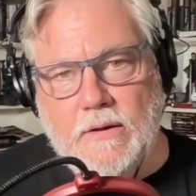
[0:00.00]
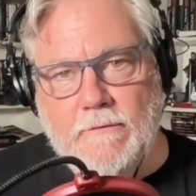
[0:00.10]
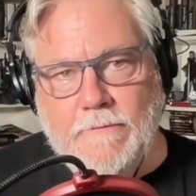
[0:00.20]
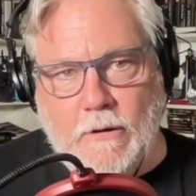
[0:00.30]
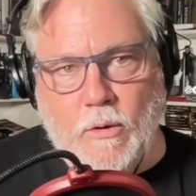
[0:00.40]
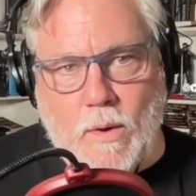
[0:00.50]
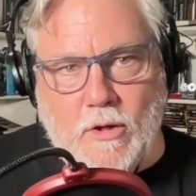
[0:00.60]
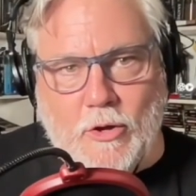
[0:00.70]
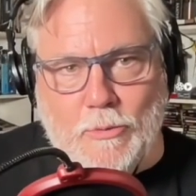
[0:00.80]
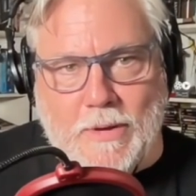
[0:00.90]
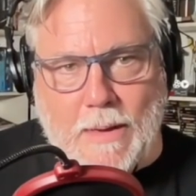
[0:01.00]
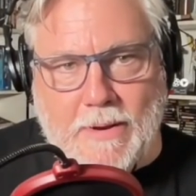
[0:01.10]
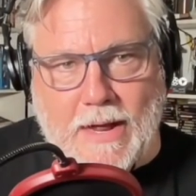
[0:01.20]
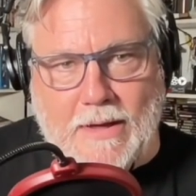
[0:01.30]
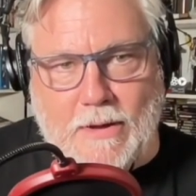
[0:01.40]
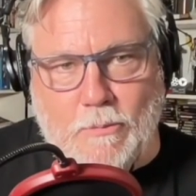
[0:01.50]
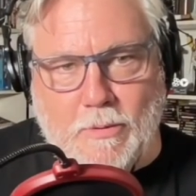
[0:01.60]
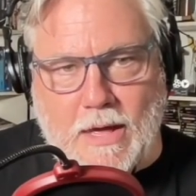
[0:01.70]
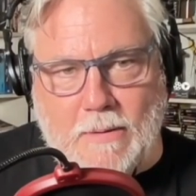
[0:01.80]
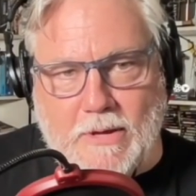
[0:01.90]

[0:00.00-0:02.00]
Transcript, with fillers: Very well could be. I mean, it would kind of be